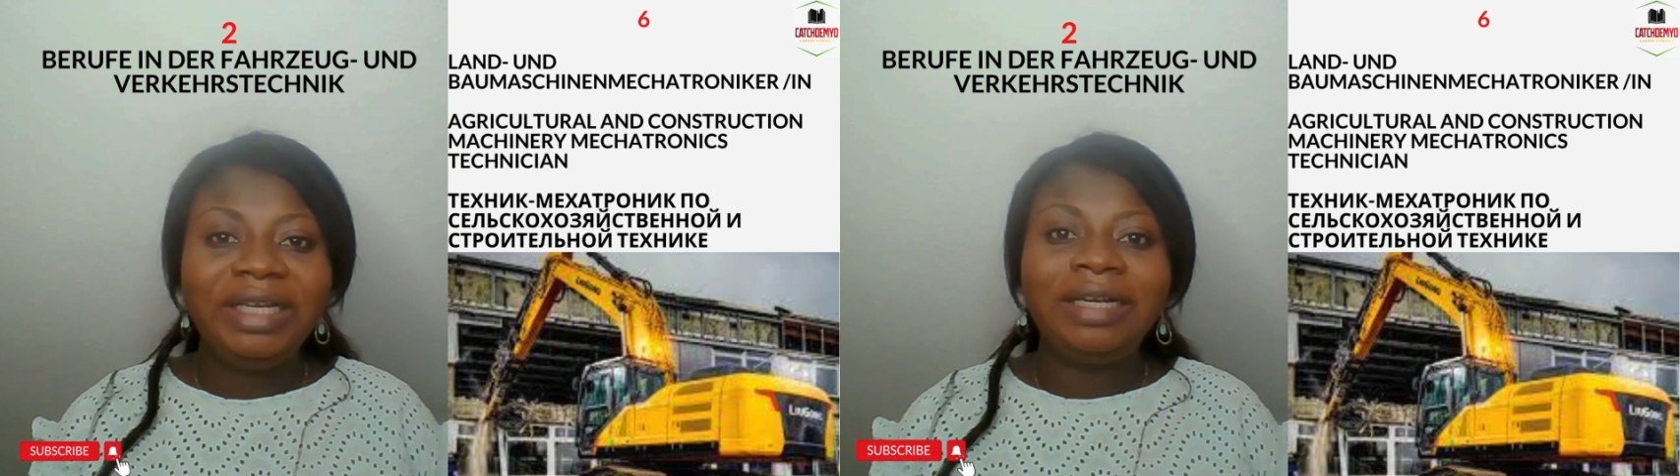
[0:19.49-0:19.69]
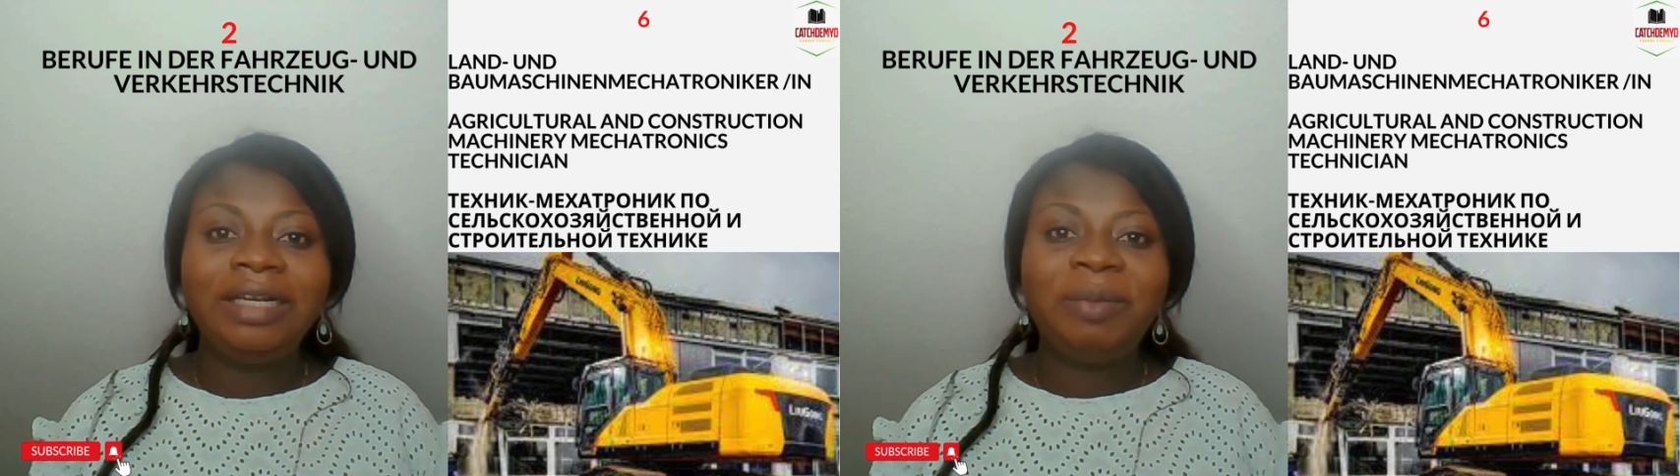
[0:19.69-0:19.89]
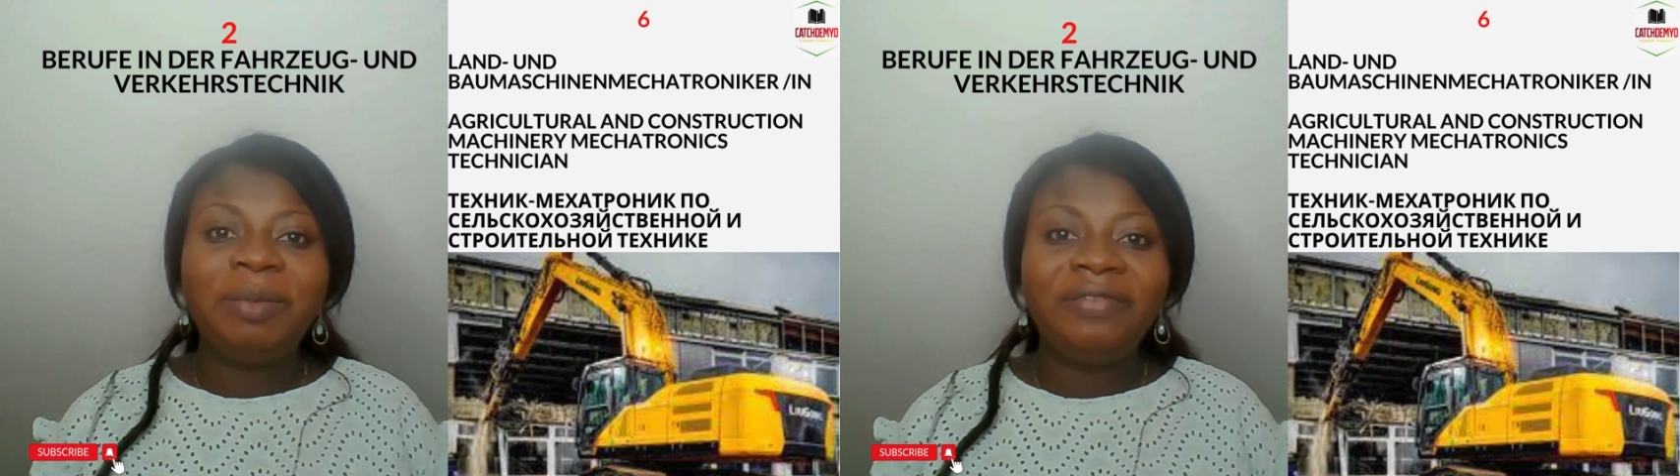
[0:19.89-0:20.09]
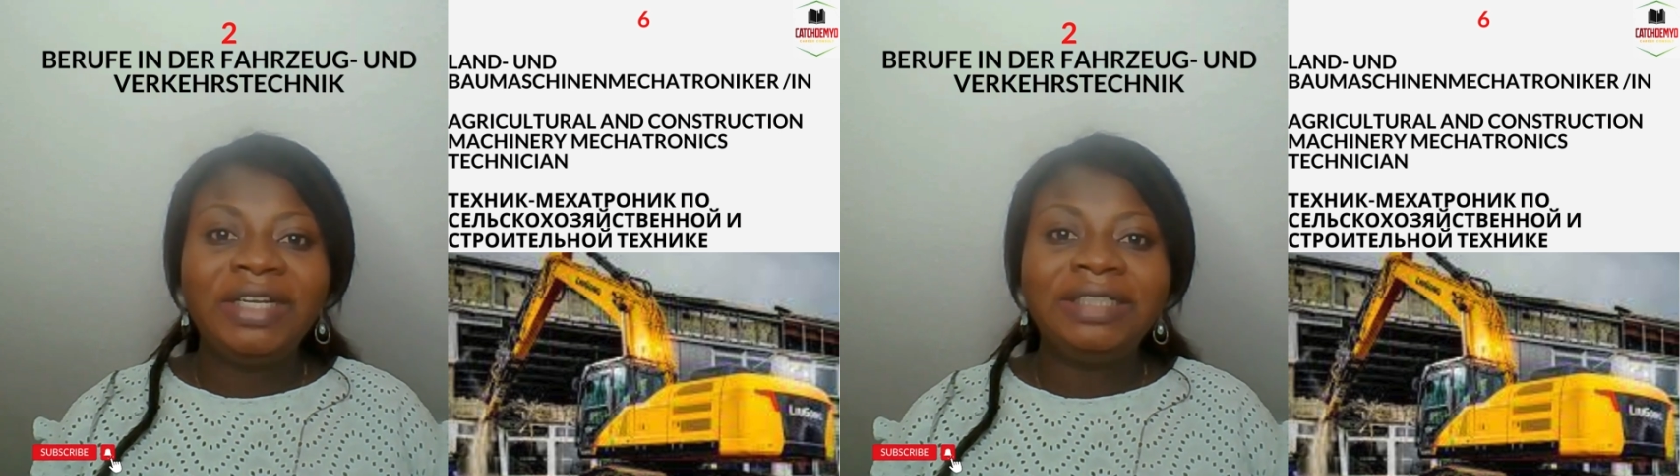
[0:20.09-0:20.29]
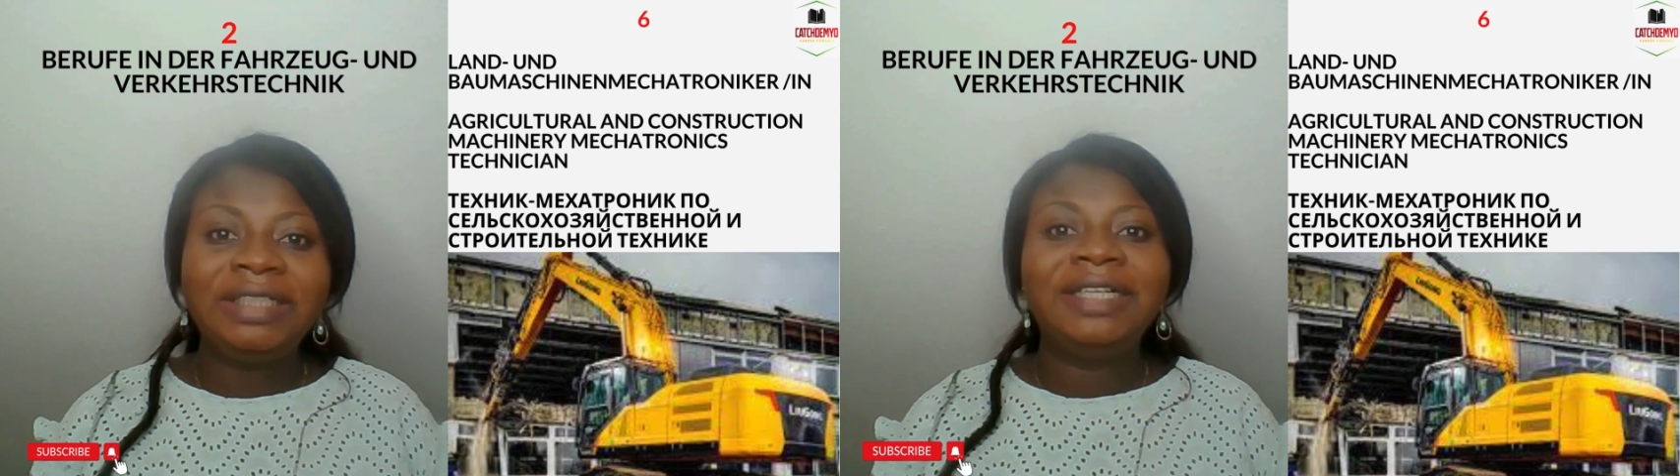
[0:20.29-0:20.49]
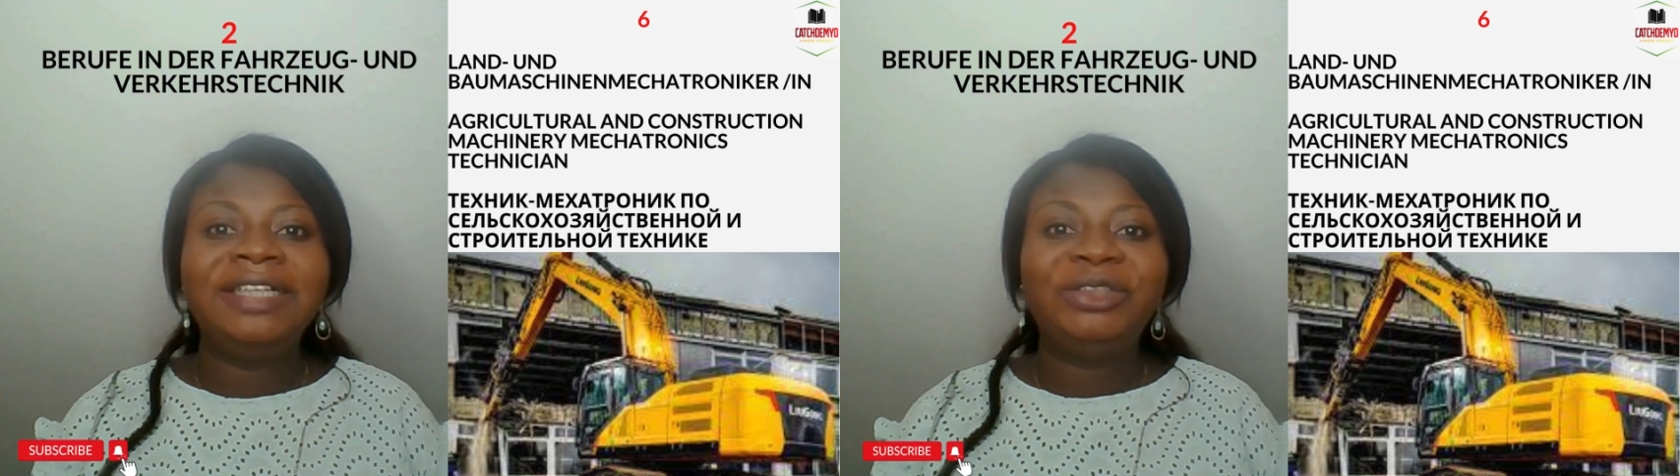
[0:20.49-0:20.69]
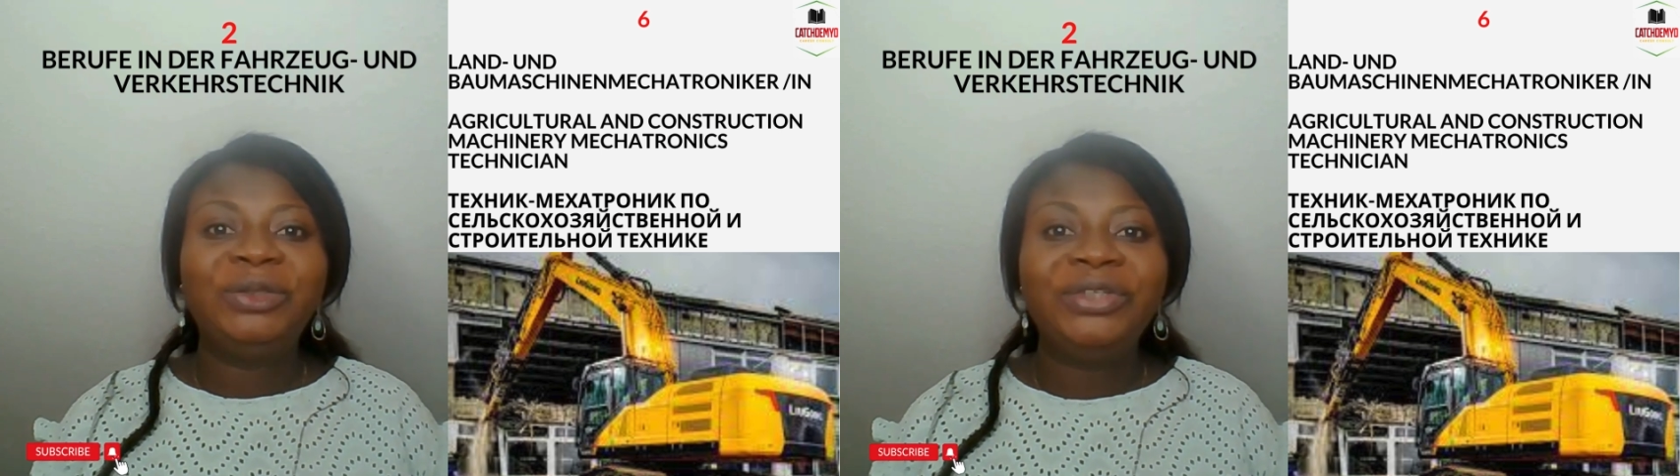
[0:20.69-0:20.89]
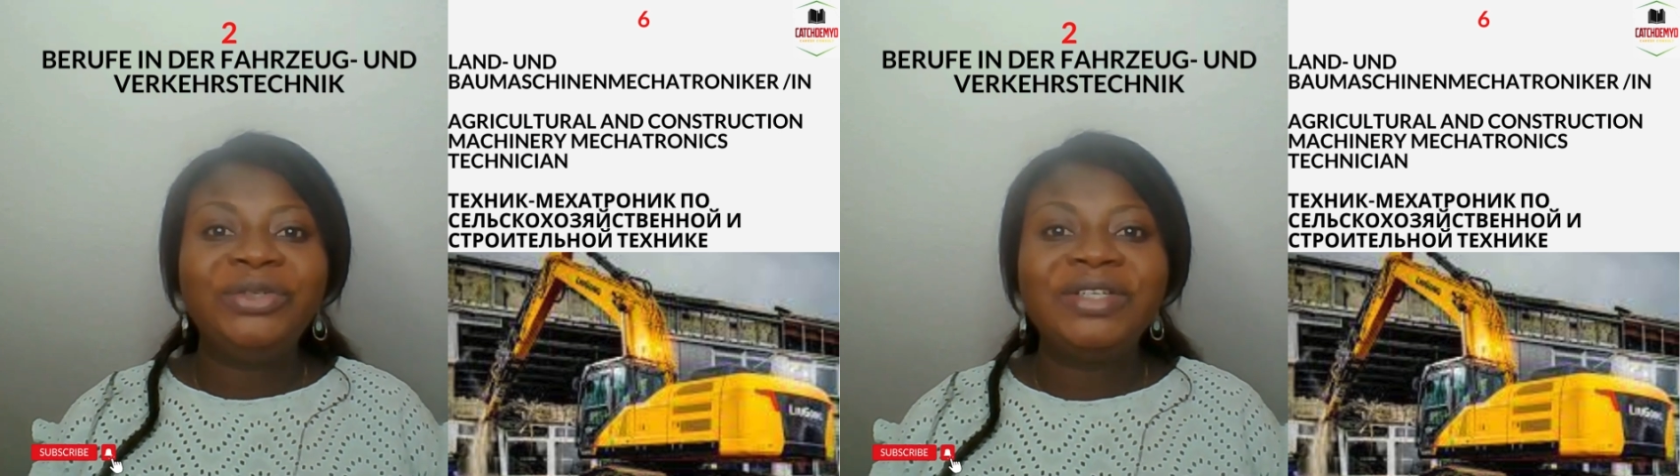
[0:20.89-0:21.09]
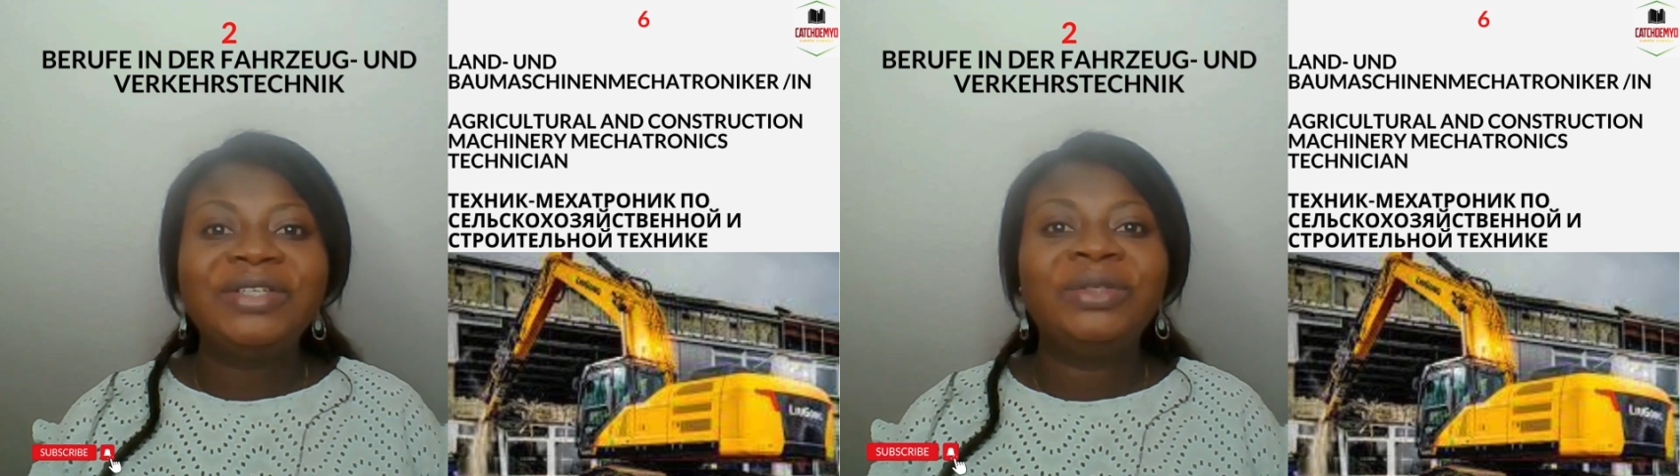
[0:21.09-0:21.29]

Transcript: a career pathfinder that introduces